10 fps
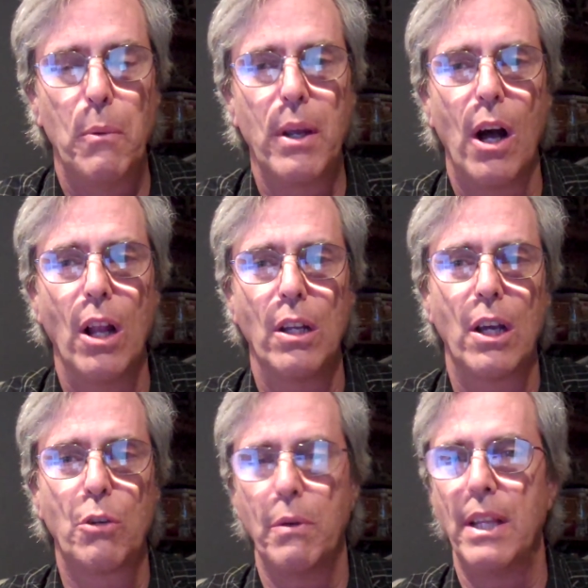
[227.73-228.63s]
we all
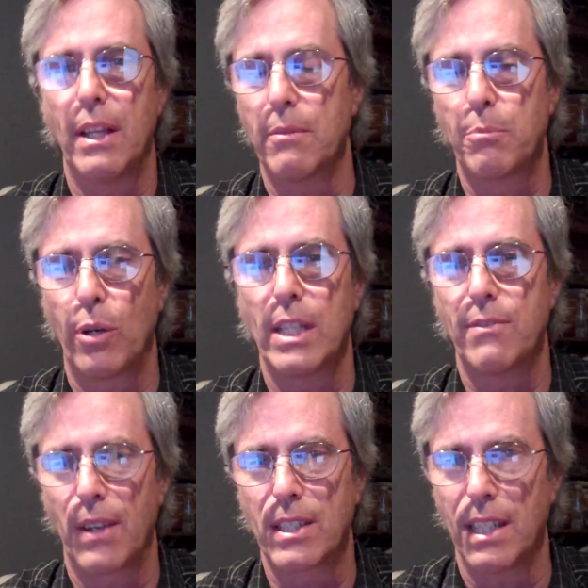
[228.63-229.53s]
agree that
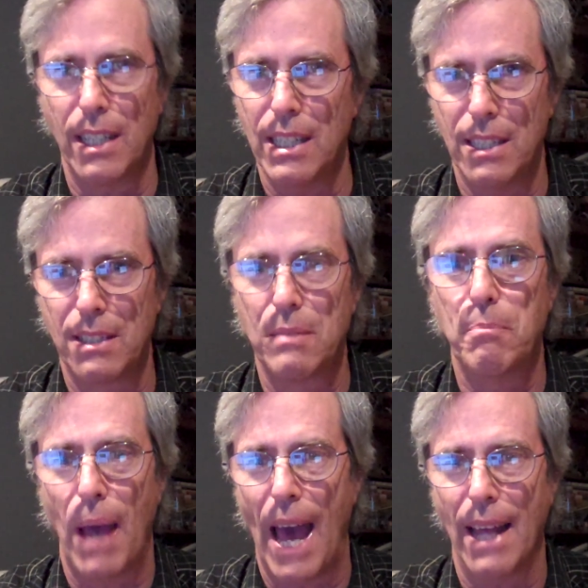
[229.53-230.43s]
price fixing is
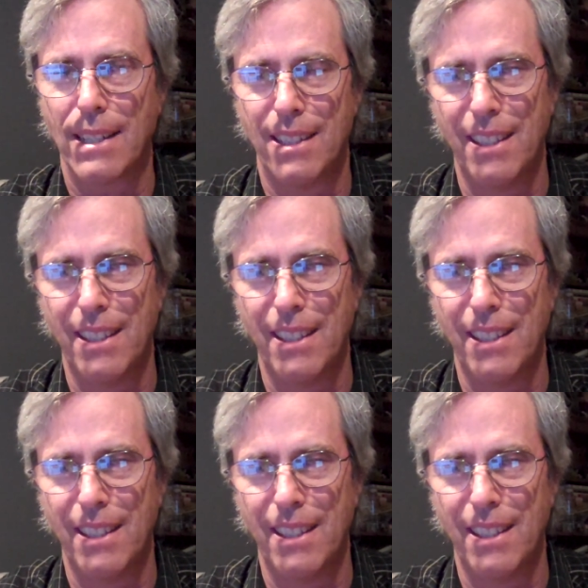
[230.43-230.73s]
bad.